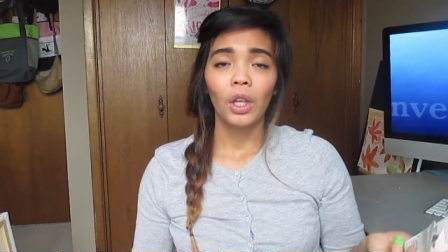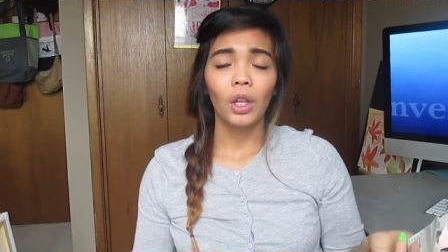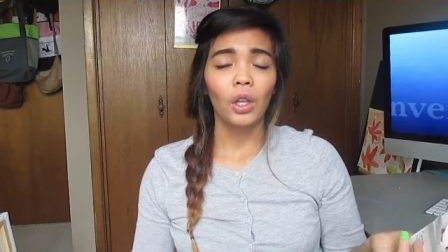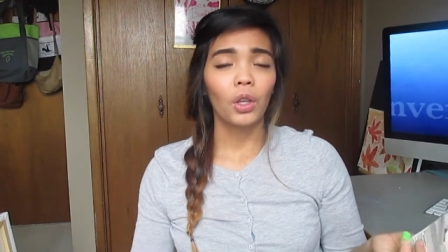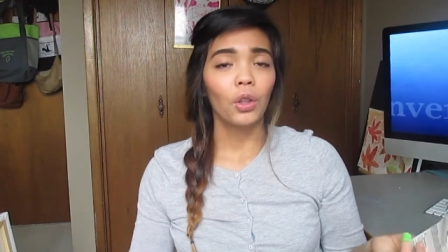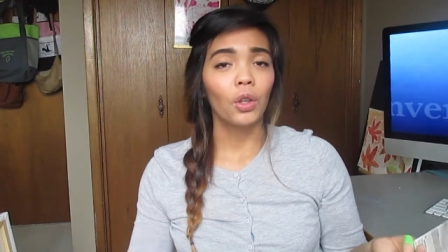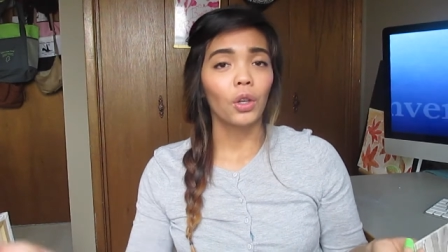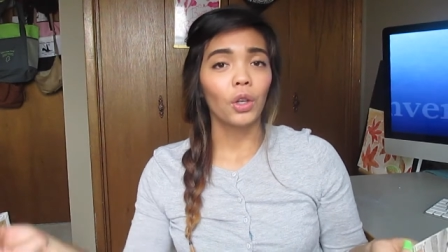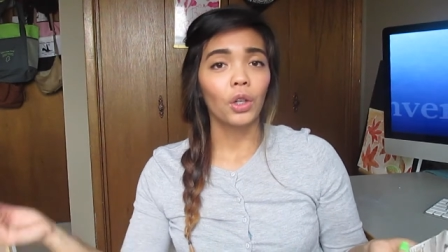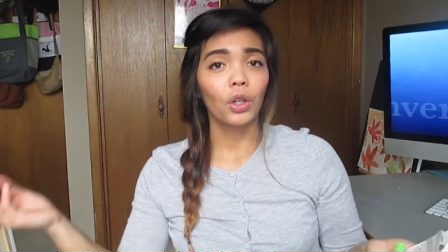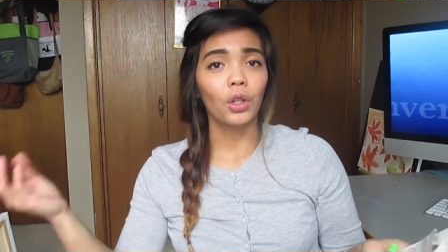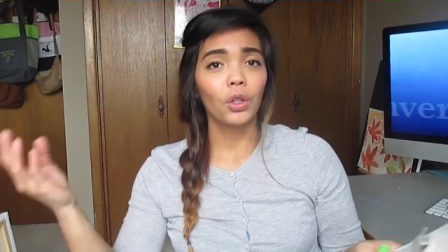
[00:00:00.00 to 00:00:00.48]

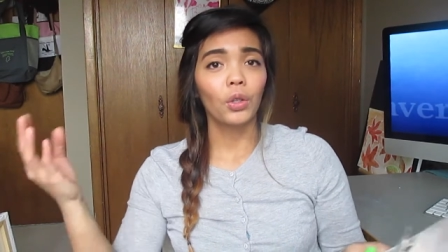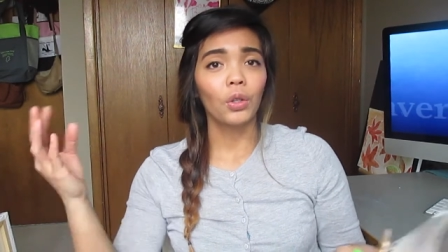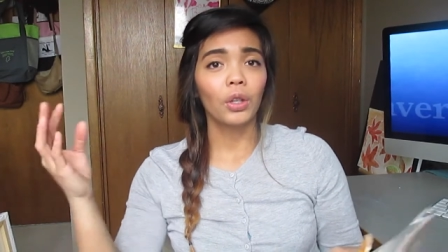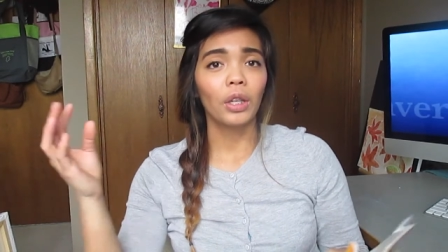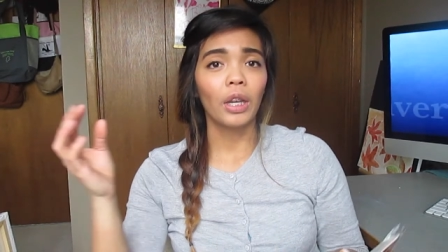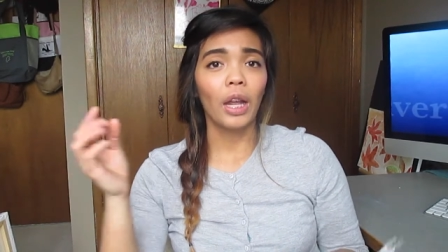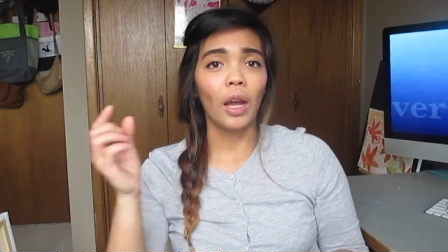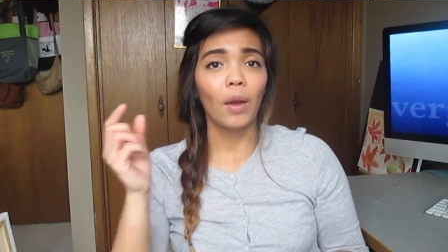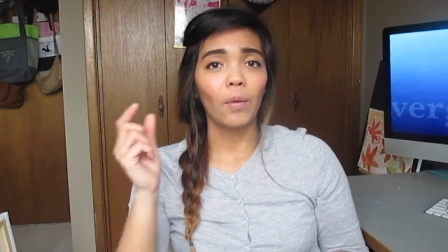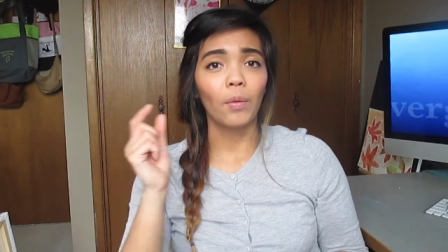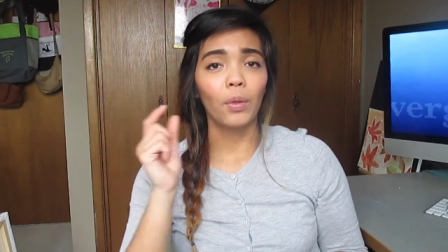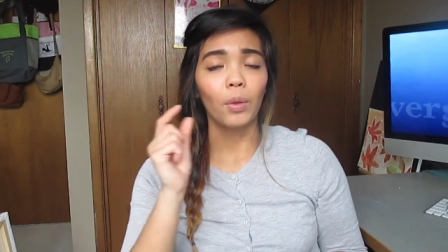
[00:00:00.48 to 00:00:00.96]
either you
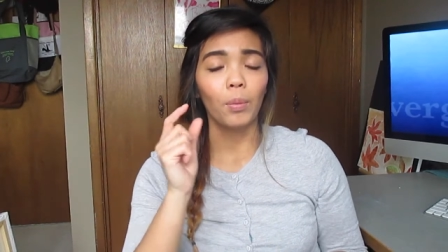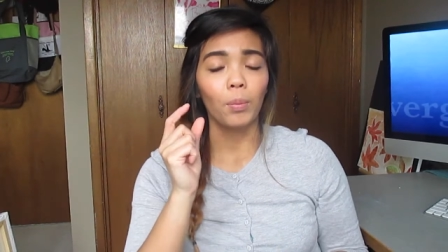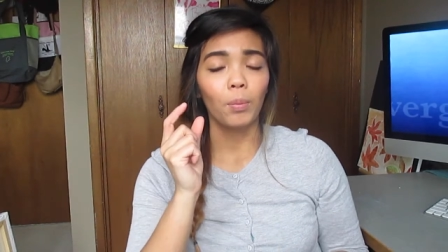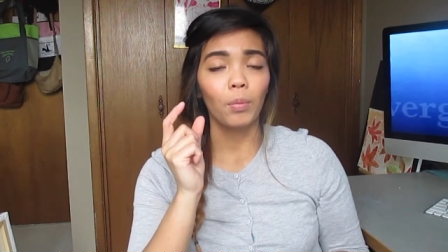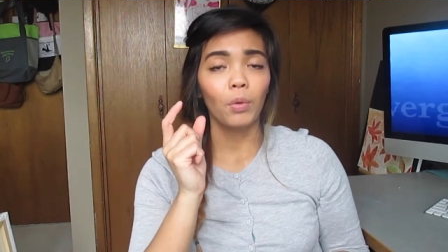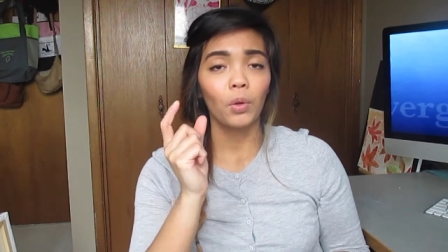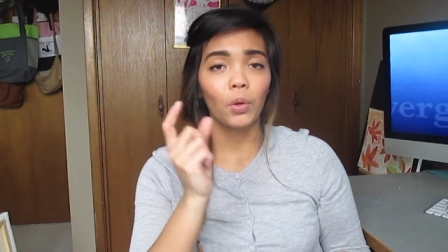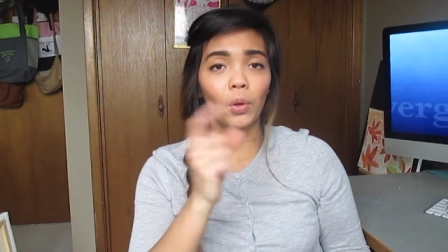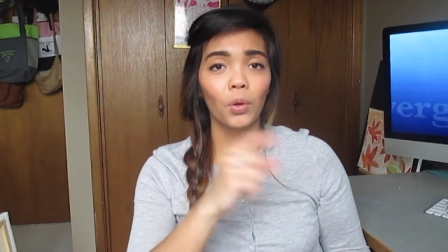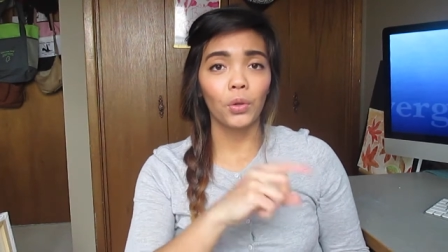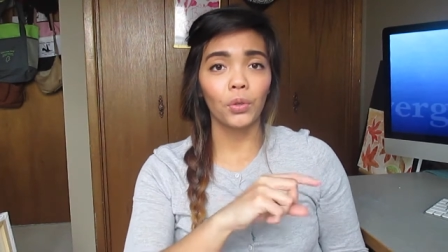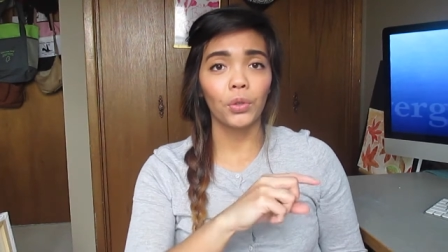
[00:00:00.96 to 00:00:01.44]
can have the
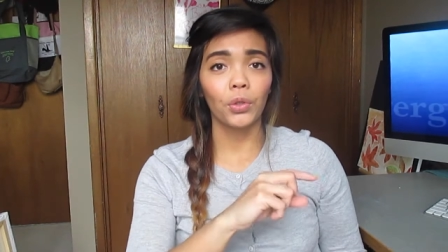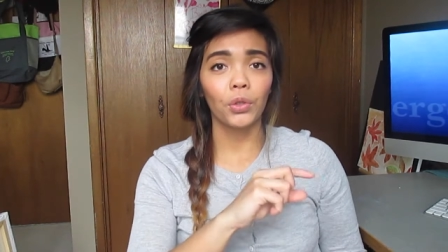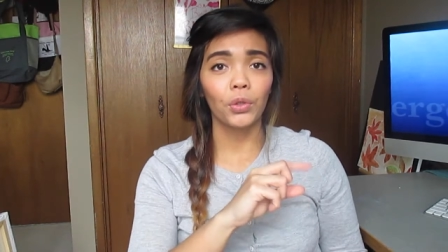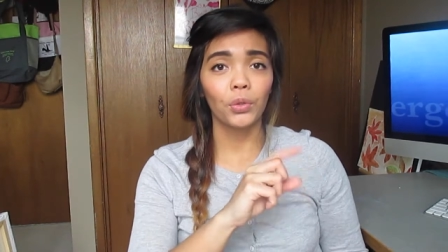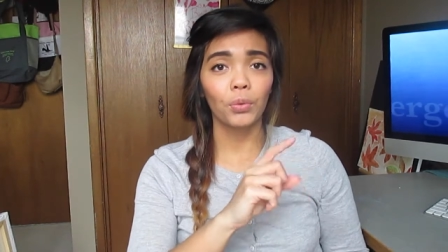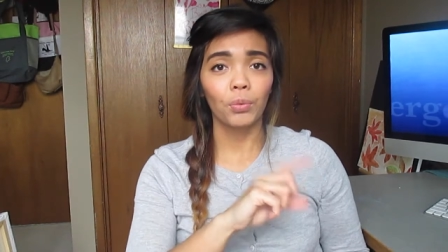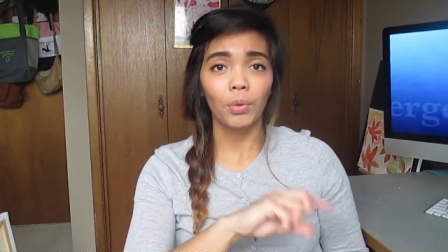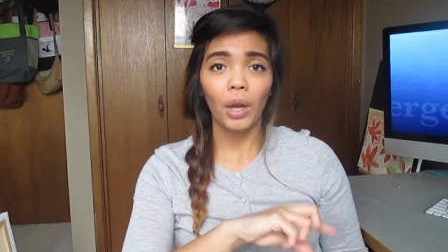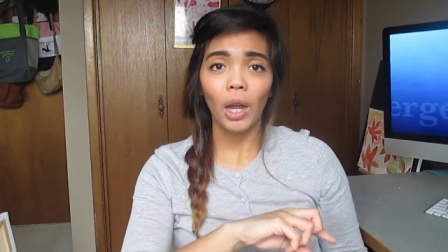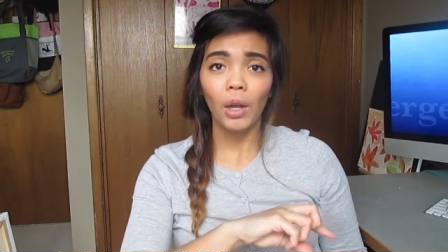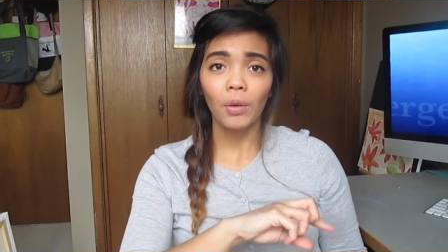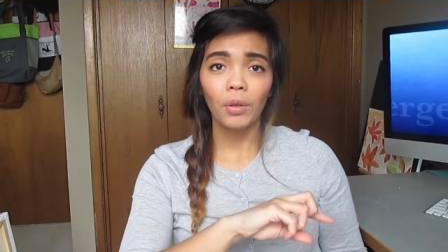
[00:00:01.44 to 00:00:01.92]

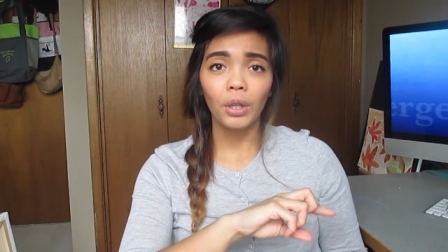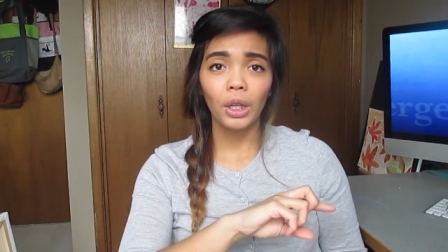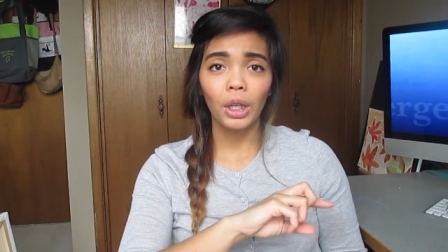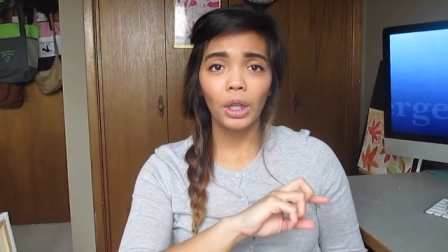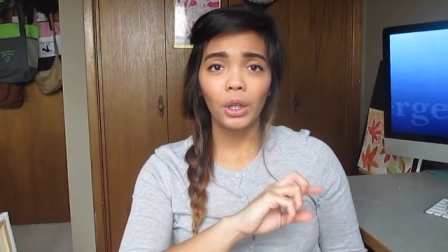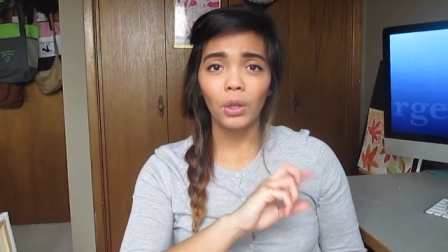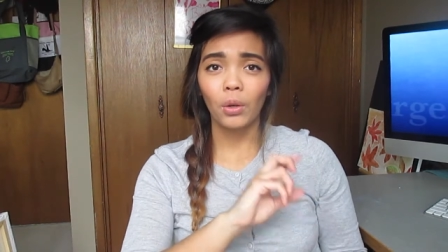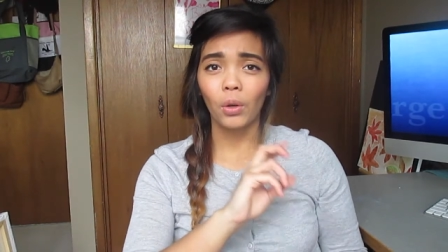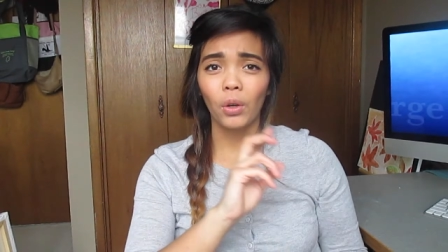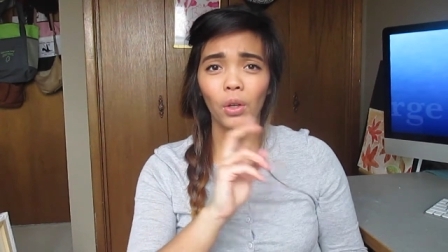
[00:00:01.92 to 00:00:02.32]
corners rounded